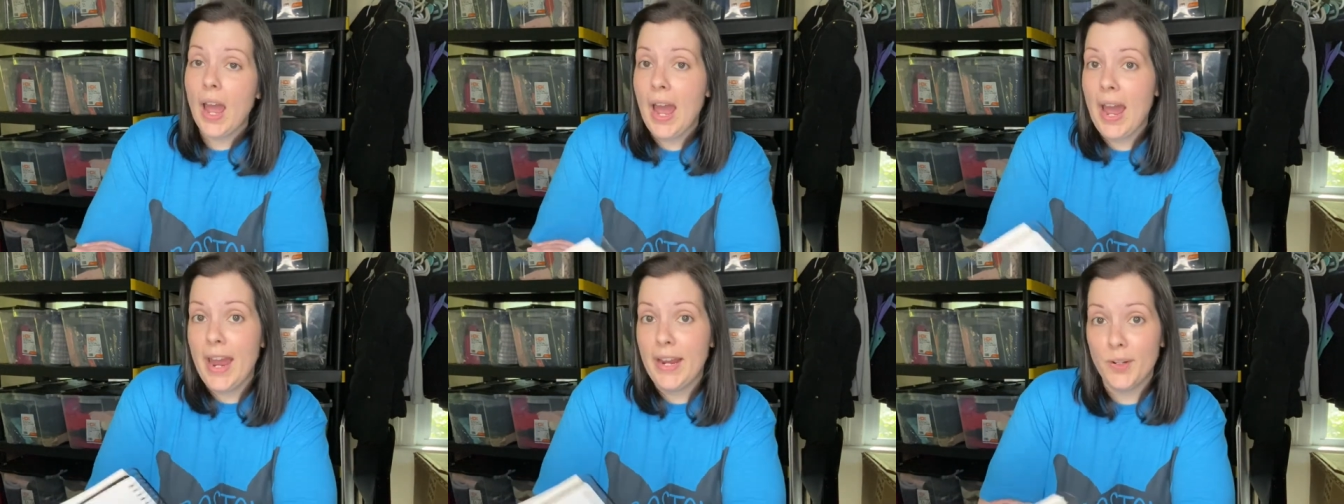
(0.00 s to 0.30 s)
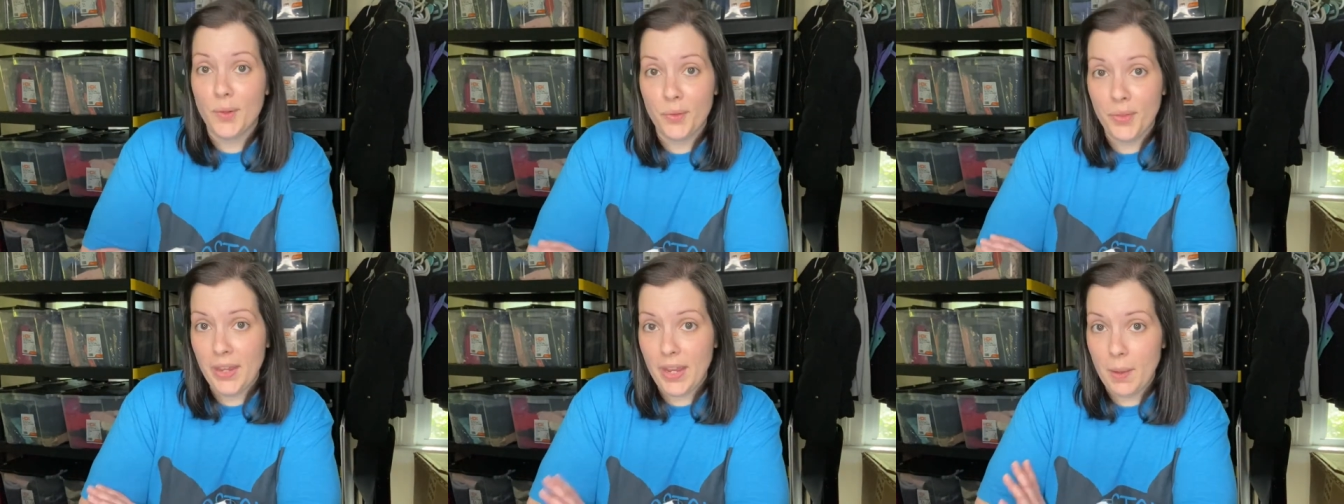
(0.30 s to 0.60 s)
I
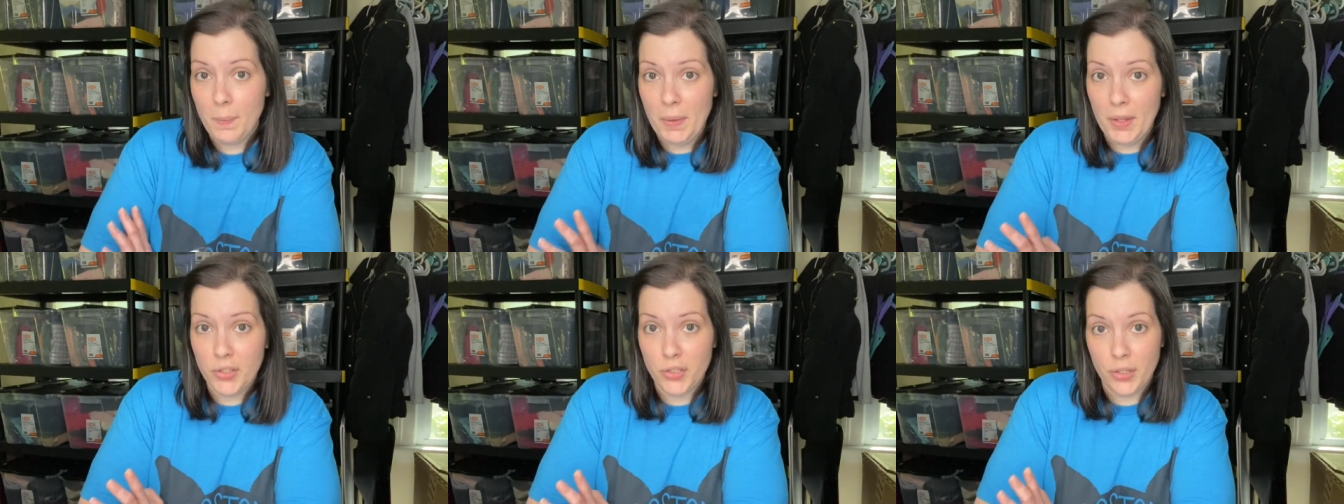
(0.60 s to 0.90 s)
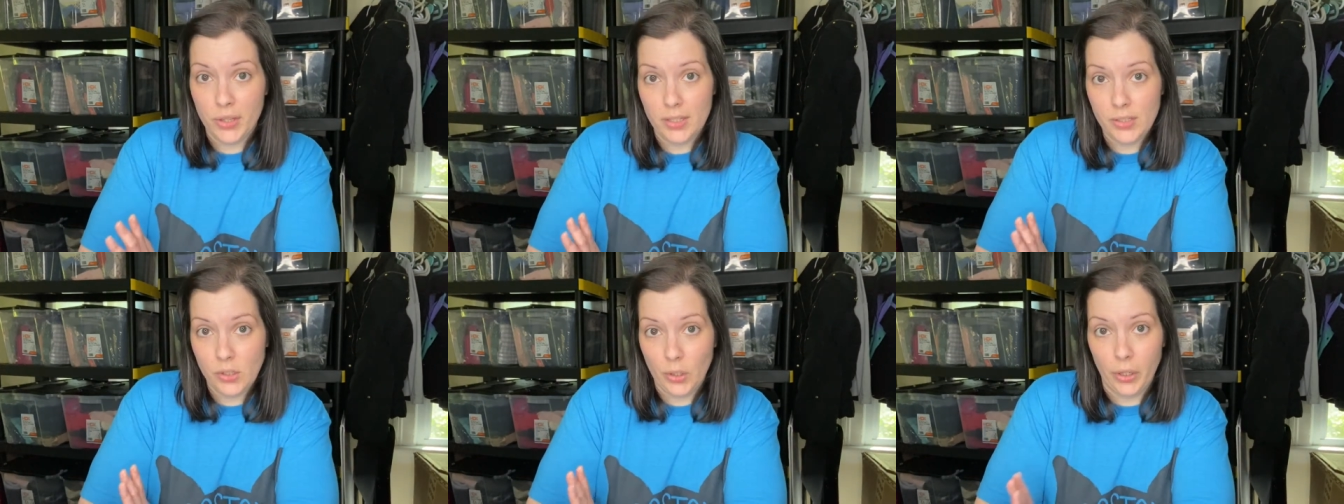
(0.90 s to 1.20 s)
don't think I
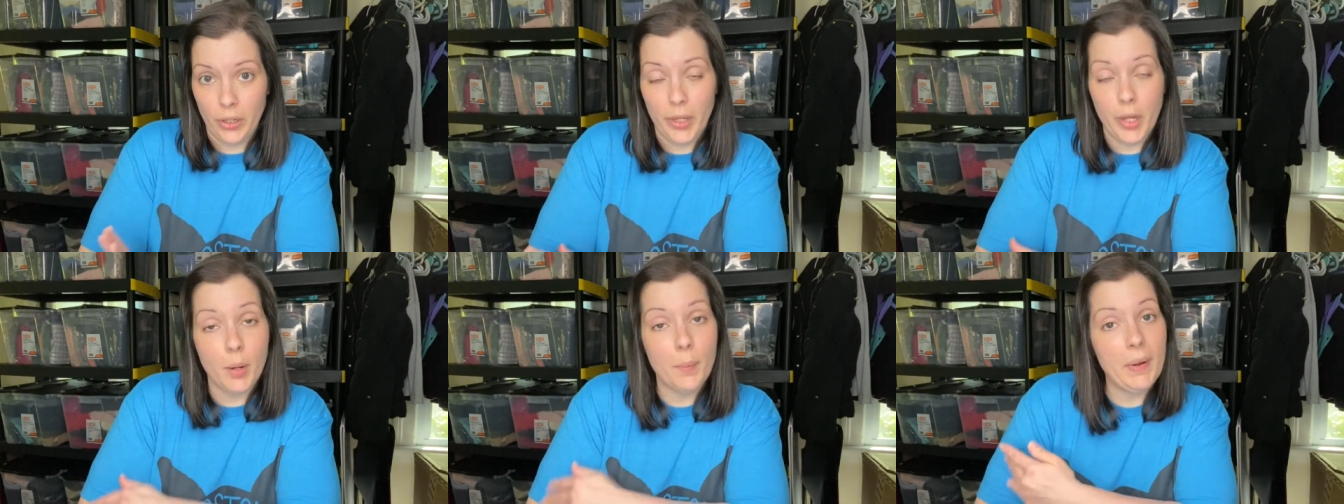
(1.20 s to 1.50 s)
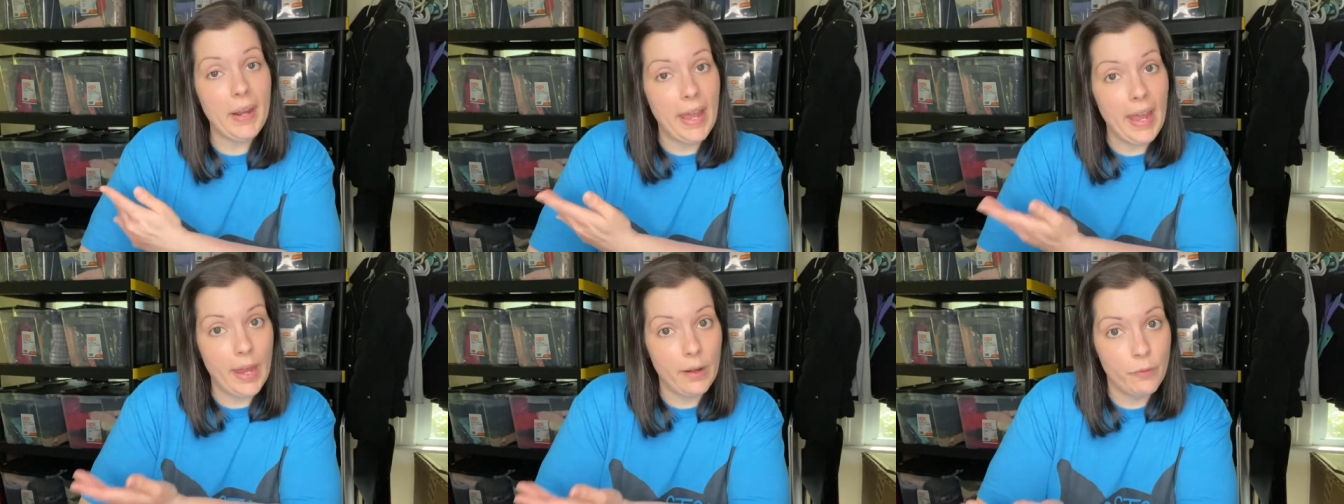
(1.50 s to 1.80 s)
mentioned this earlier,
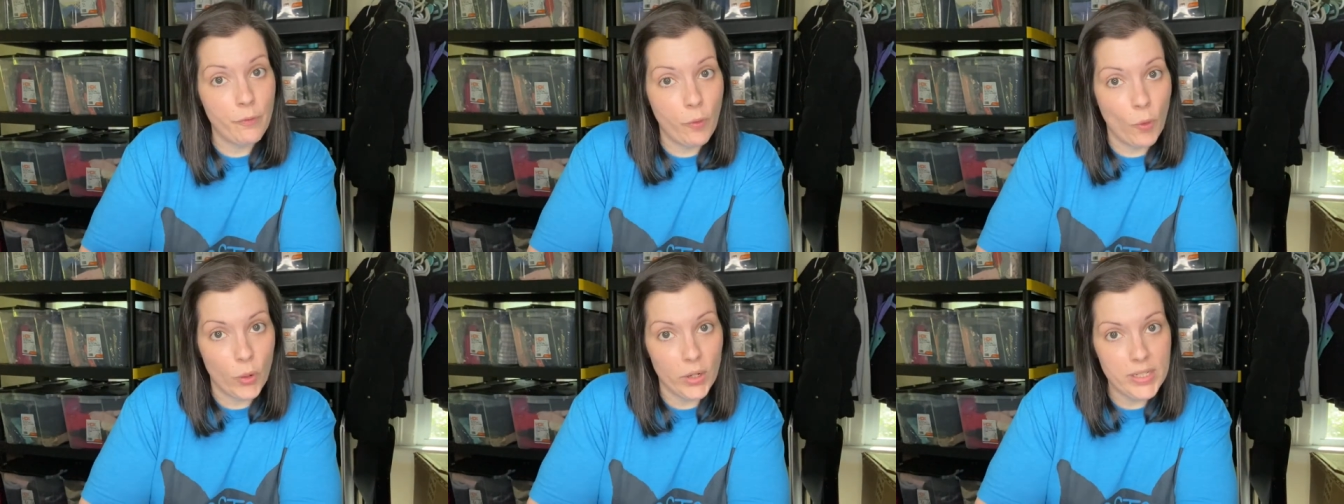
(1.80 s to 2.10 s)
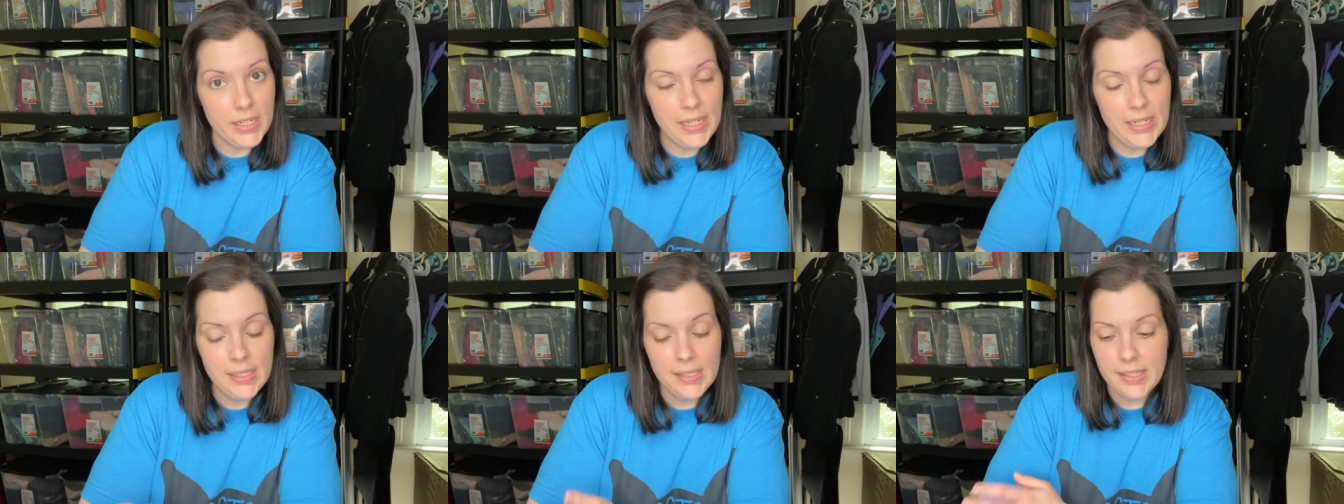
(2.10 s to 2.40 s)
but I had
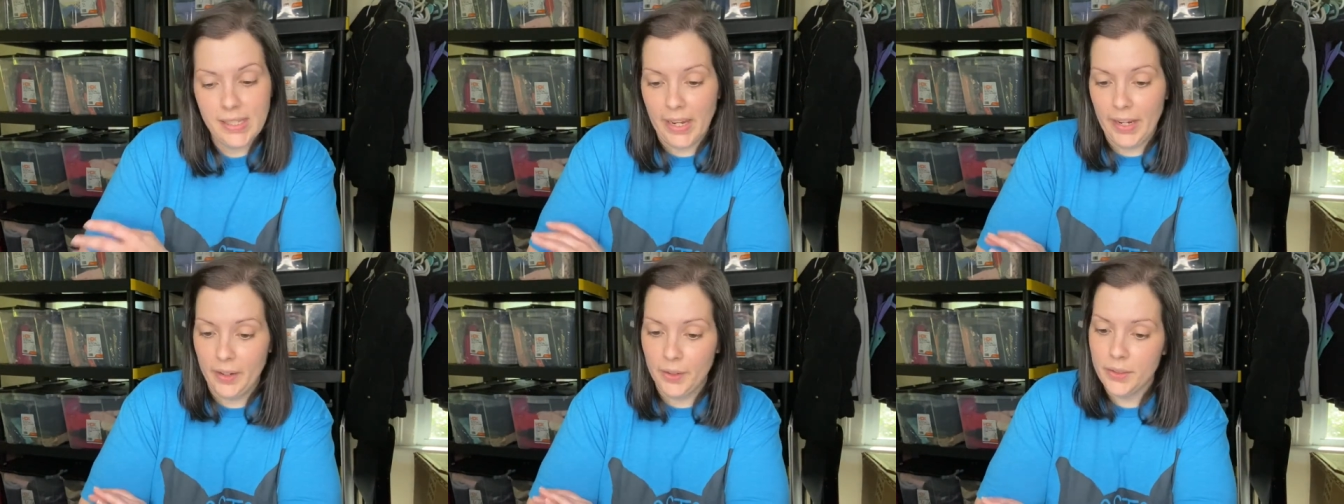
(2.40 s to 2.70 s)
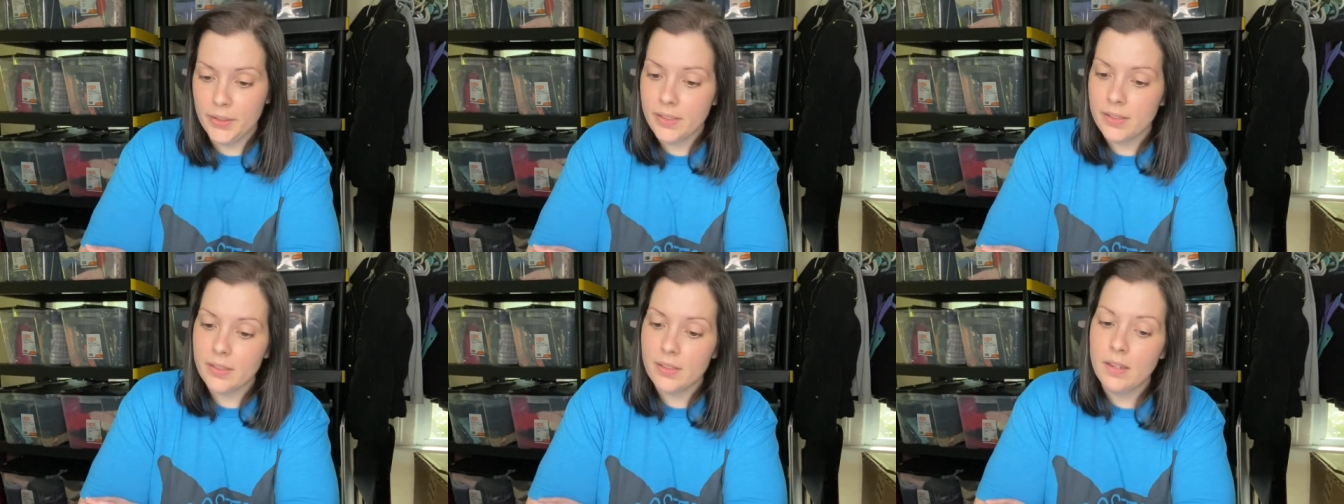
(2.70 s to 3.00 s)
14
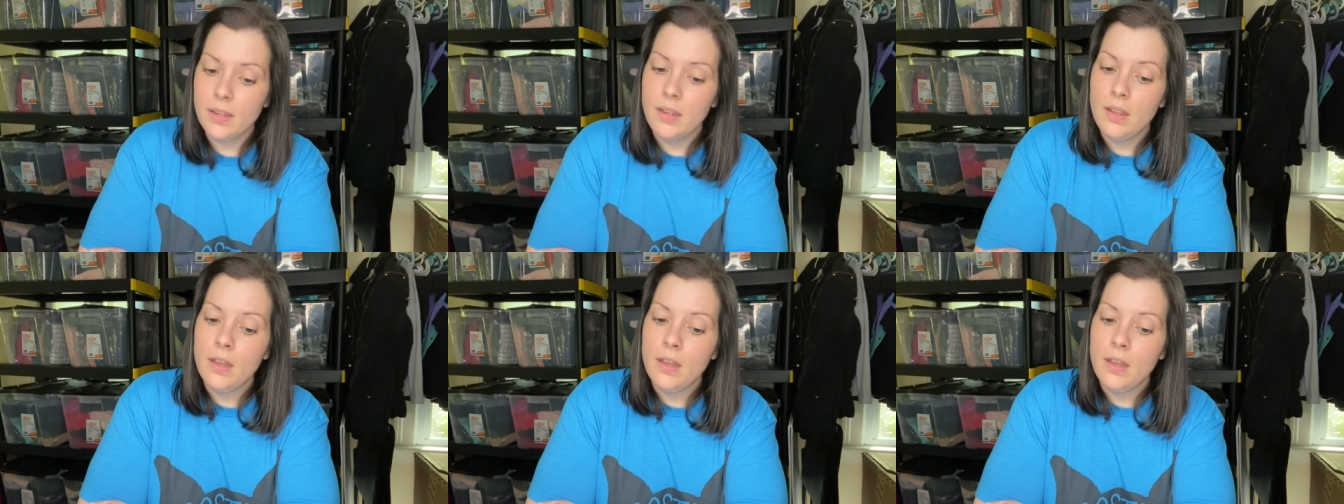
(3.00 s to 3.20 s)
sales.